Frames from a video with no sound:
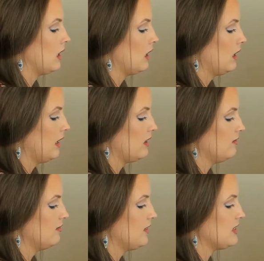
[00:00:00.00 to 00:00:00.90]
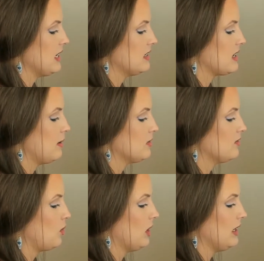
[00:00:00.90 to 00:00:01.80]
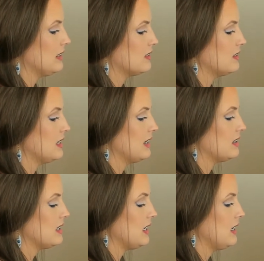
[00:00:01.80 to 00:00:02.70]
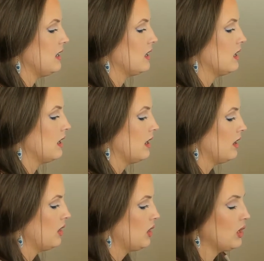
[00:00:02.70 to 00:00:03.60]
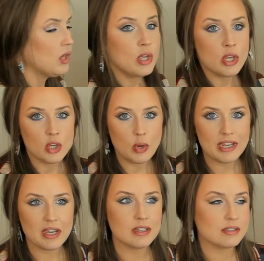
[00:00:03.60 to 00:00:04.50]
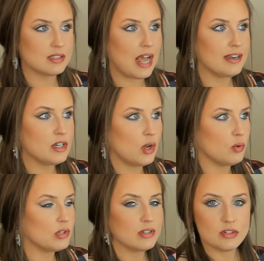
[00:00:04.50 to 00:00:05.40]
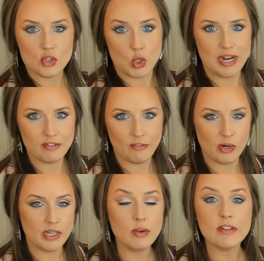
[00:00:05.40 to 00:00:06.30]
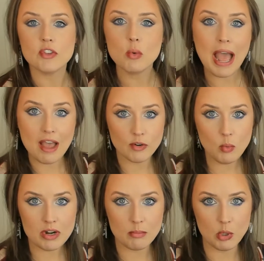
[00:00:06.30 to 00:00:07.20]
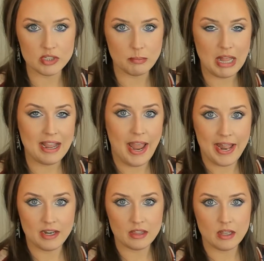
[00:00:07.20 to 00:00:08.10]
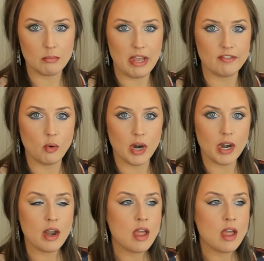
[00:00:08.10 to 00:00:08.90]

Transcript: and then 15 times 4 is 60. Quick side note trick for you, if you ever want to multiply anything by 4,